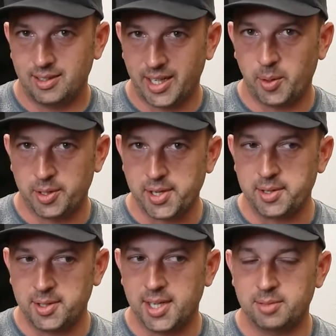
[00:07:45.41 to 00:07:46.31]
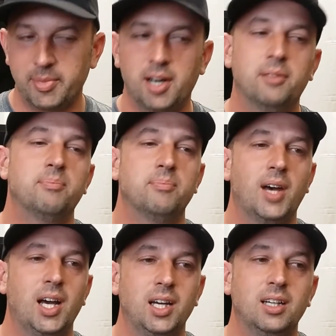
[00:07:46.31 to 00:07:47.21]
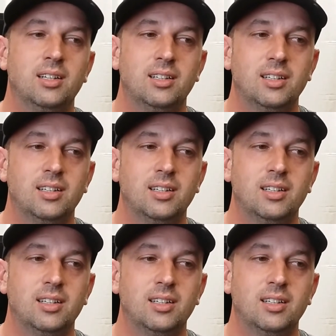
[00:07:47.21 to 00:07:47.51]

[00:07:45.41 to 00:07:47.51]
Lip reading: that I want to talk to you guys about, my